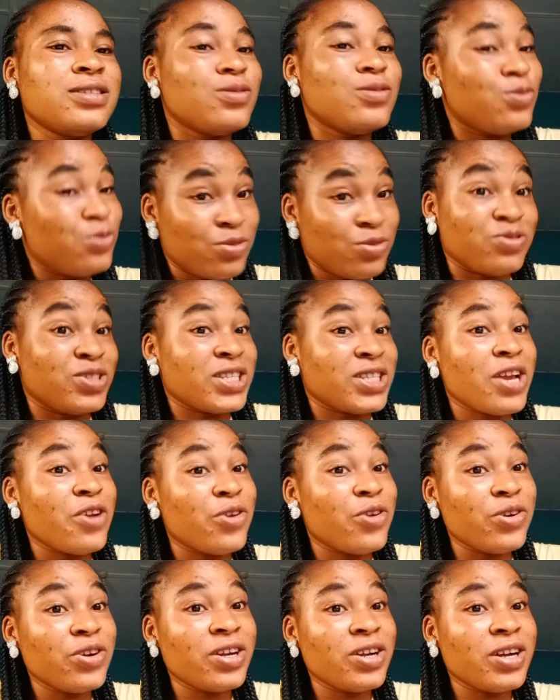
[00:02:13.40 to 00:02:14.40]
Well, was I
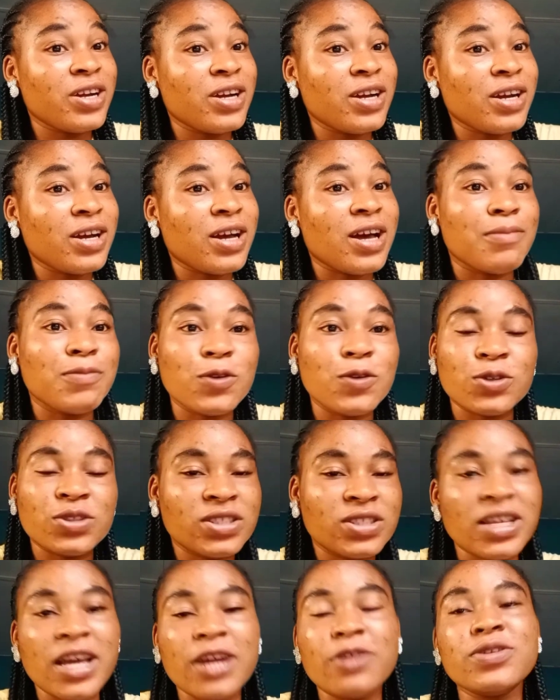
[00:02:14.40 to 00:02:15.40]
wrong? I'm
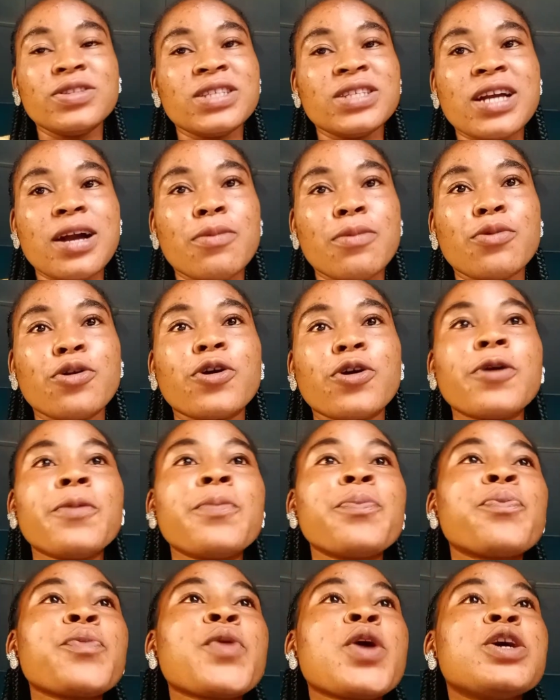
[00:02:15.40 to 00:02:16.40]
not. I don't think I'm wrong.
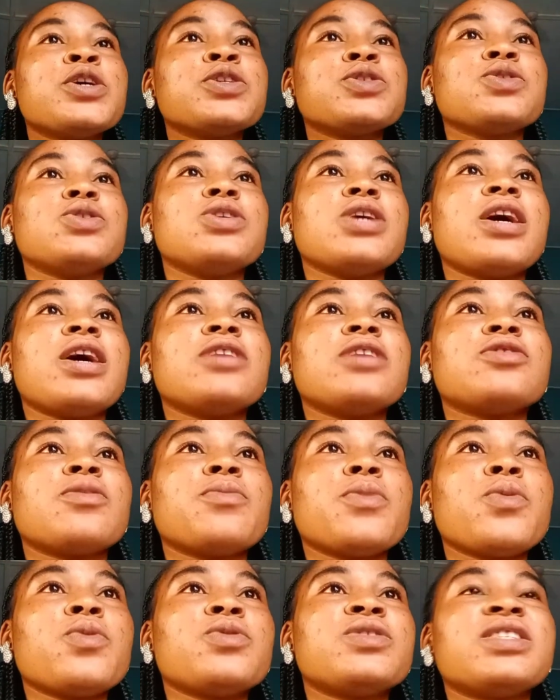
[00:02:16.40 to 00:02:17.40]
So, there are some
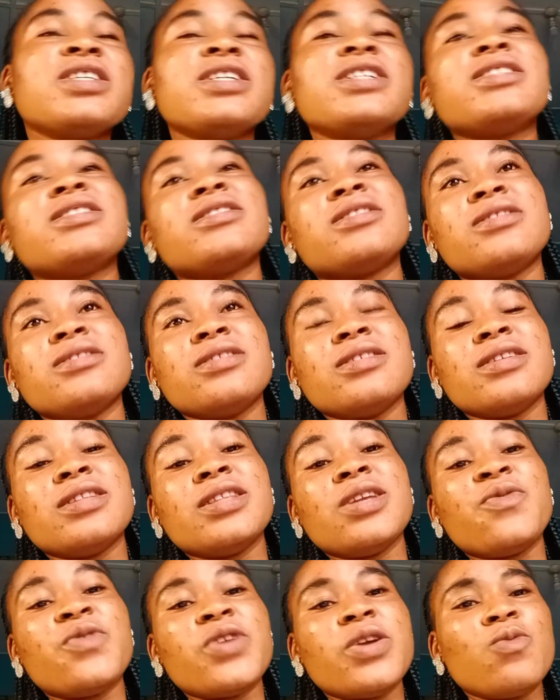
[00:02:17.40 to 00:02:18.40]
people see it a
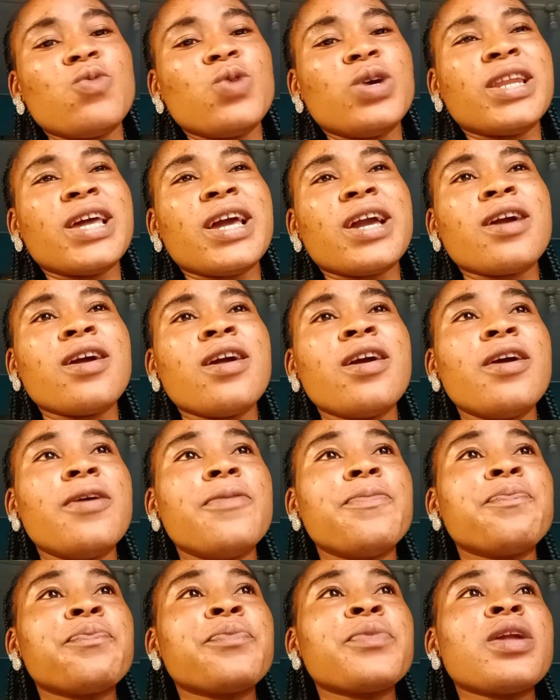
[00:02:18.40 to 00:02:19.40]
different way. Like,
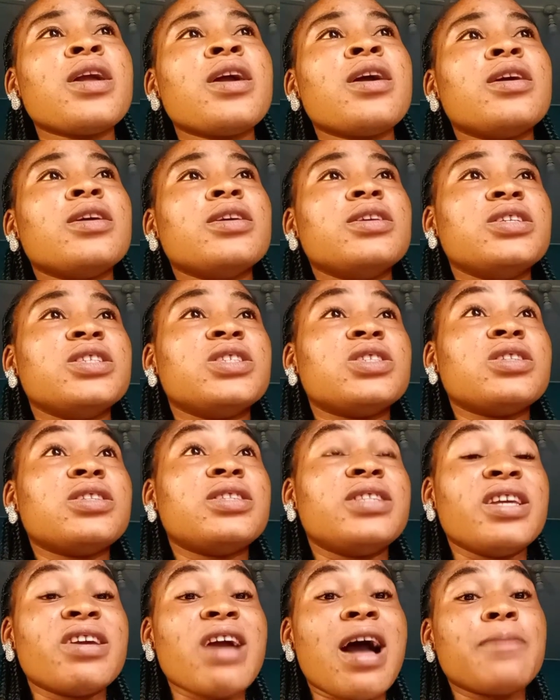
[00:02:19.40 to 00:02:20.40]

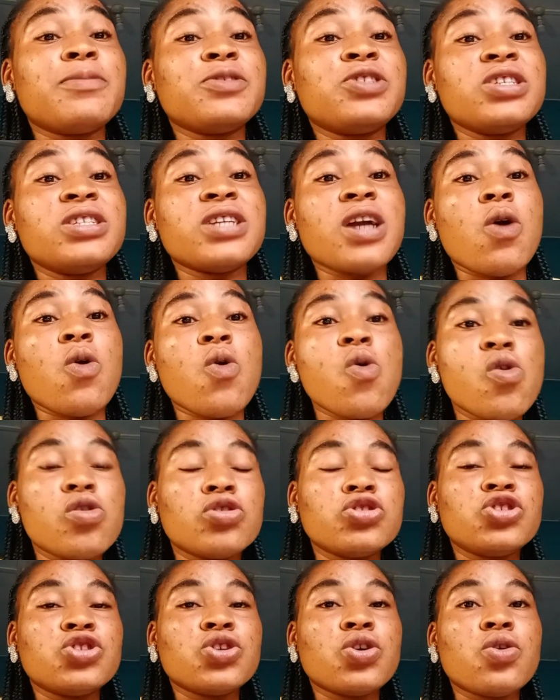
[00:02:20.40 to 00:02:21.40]
they appreciate their own
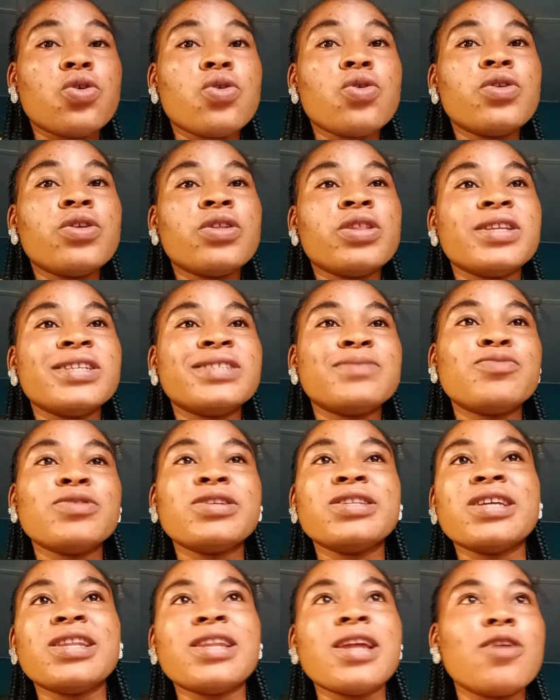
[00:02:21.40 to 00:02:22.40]
culture. They speak
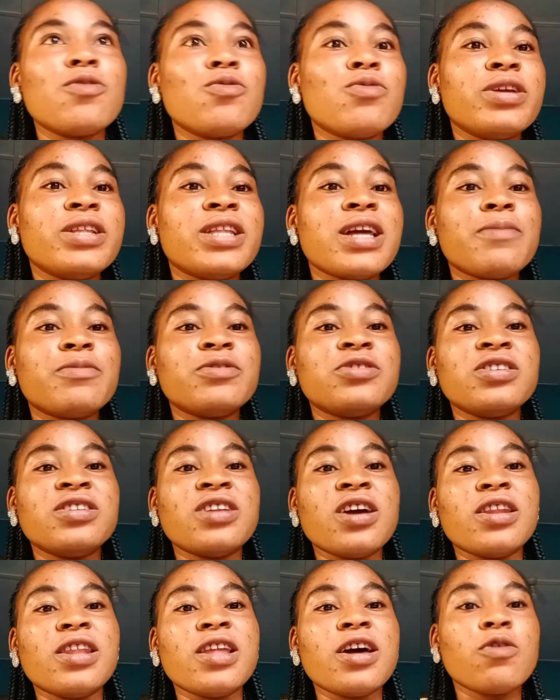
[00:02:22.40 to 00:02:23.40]
their language. They appreciate
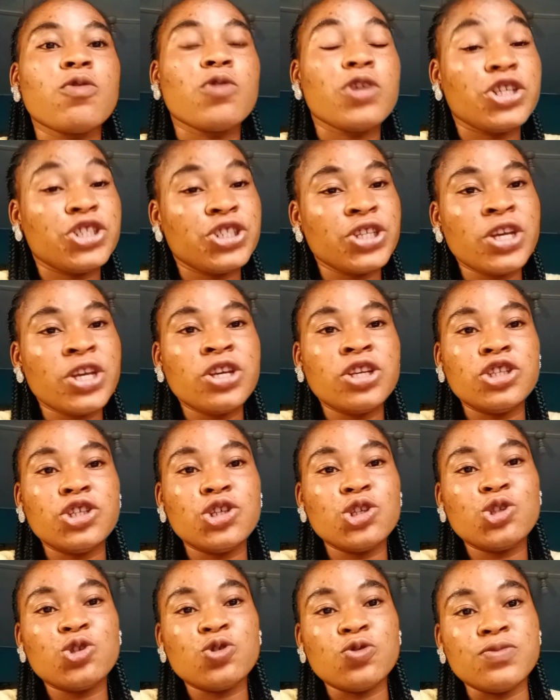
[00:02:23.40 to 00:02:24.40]
their language.
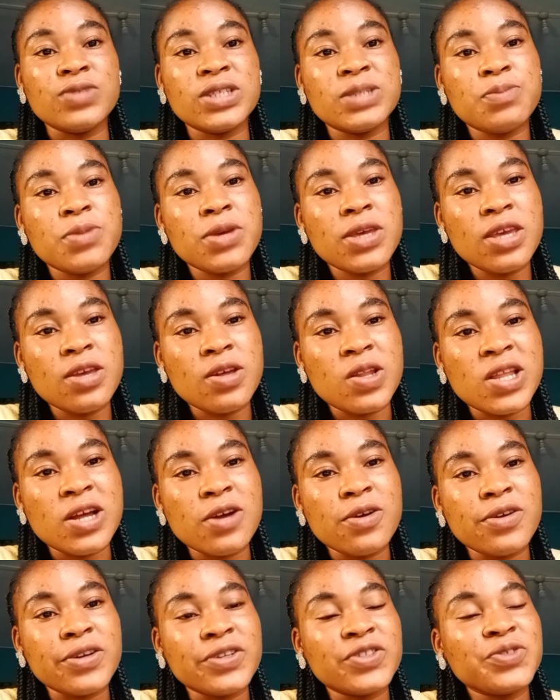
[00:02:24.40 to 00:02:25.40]
You too, be speaking your
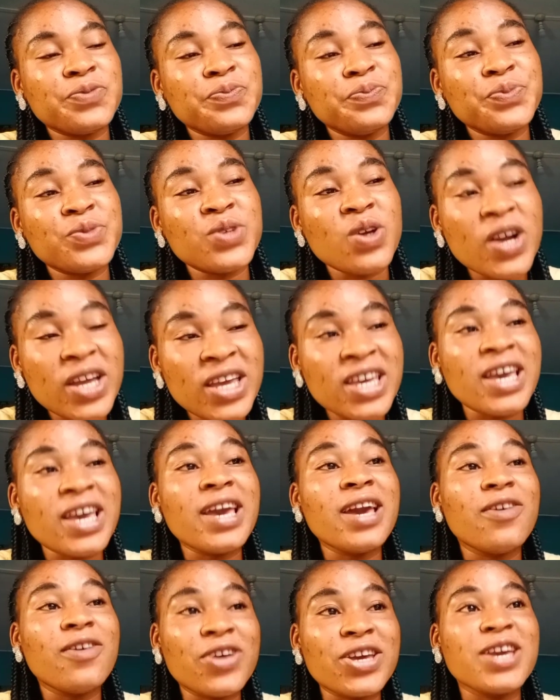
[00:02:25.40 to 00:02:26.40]
language.
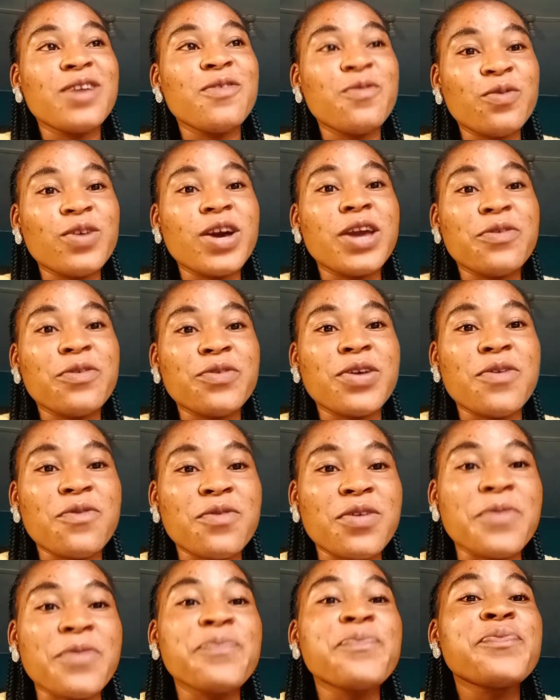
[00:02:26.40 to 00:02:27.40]
Okay,
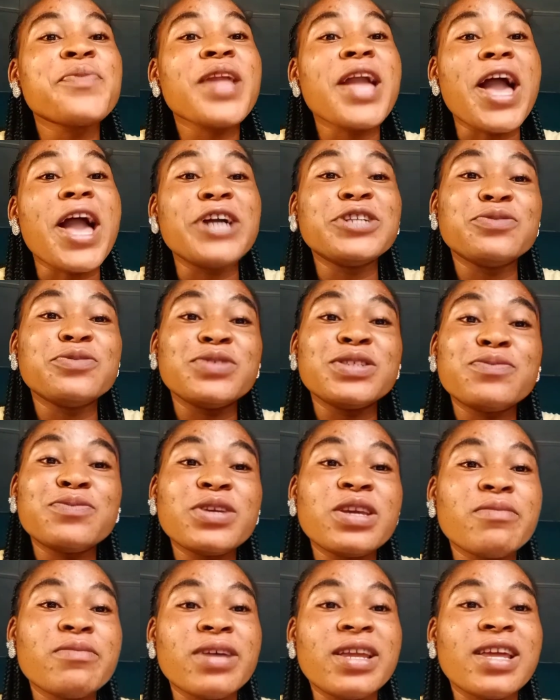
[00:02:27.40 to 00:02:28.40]
fine. I should be
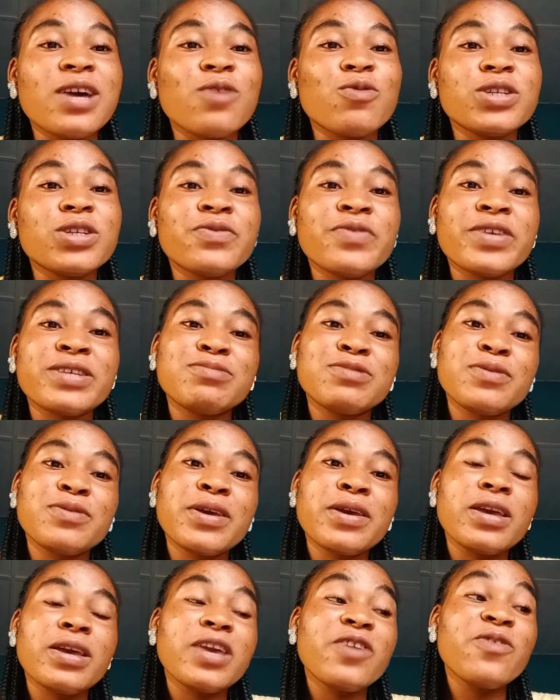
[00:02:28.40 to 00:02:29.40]
speaking my language.
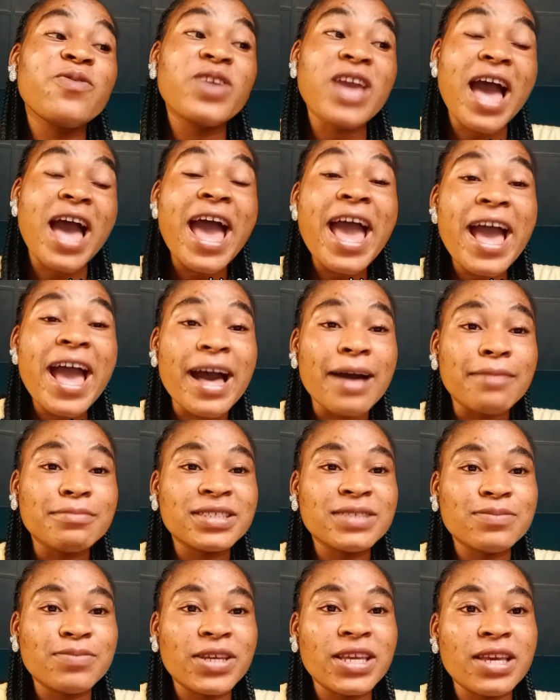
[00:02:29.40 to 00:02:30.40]
If I am
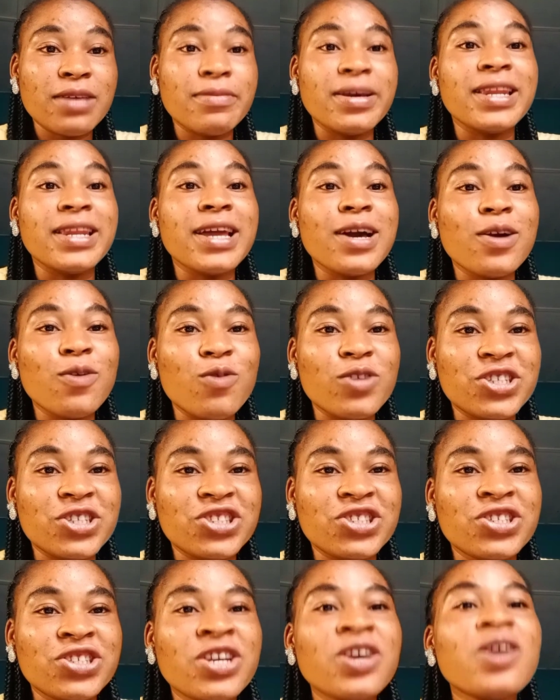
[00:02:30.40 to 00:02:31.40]
speaking my
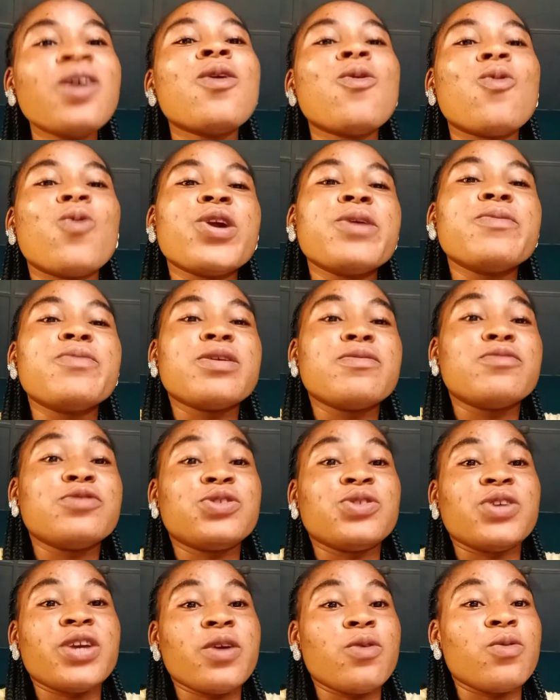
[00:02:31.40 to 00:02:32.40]
language, will you be able
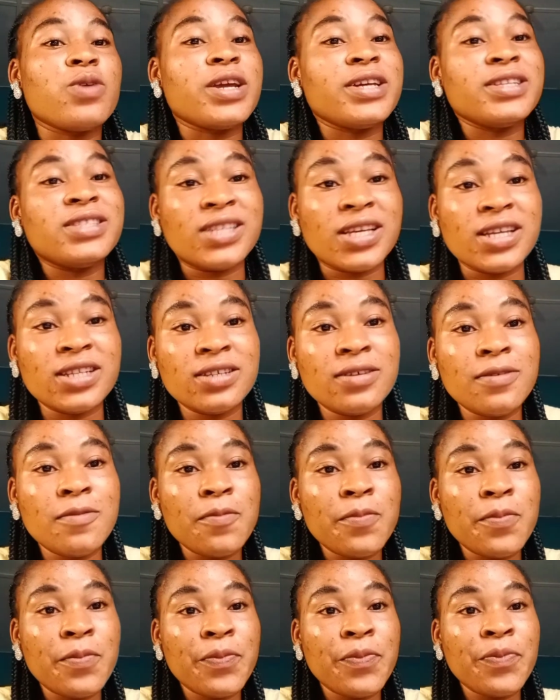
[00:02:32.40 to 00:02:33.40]
to hear what I said?
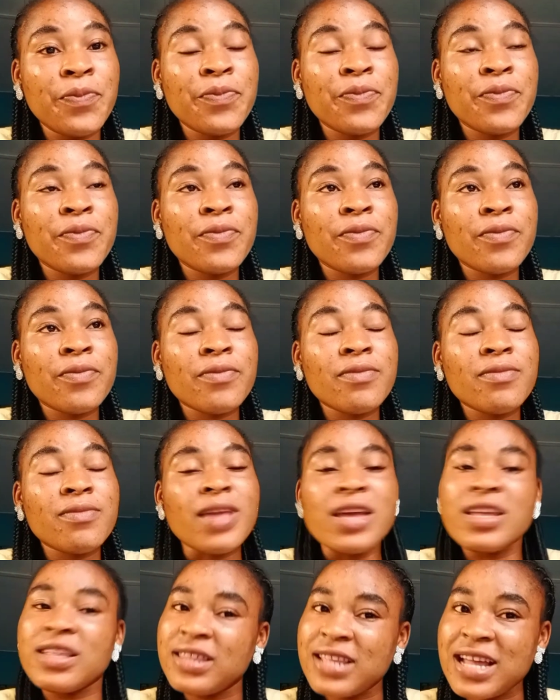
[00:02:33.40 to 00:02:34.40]

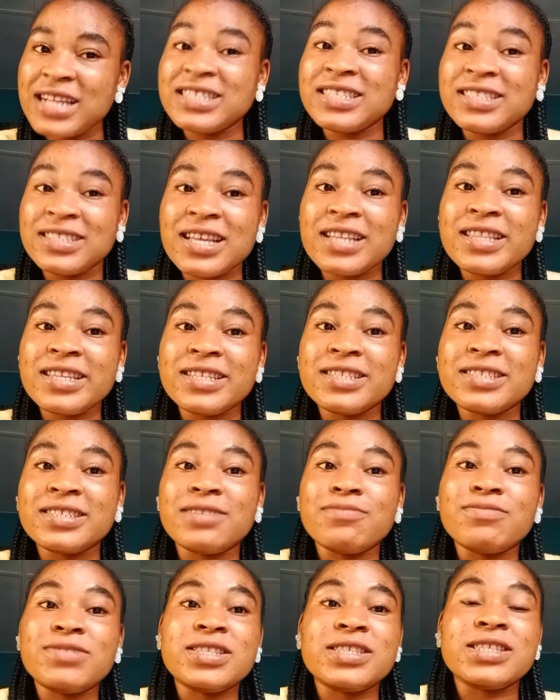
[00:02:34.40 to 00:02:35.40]
That's exactly the
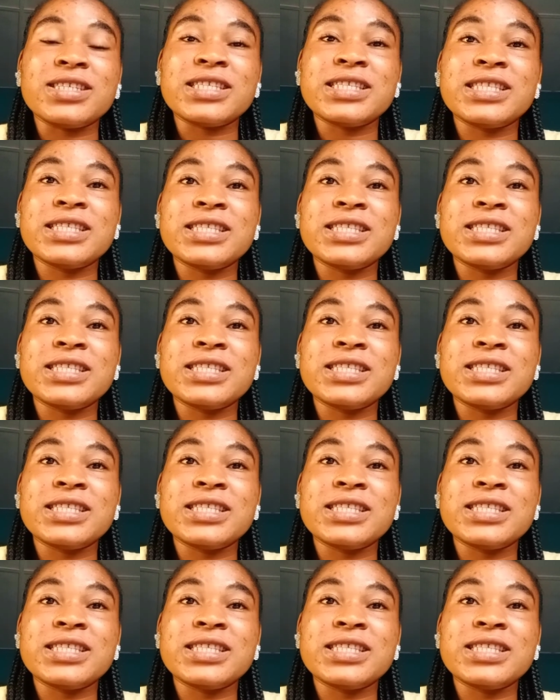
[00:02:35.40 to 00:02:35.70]
same thing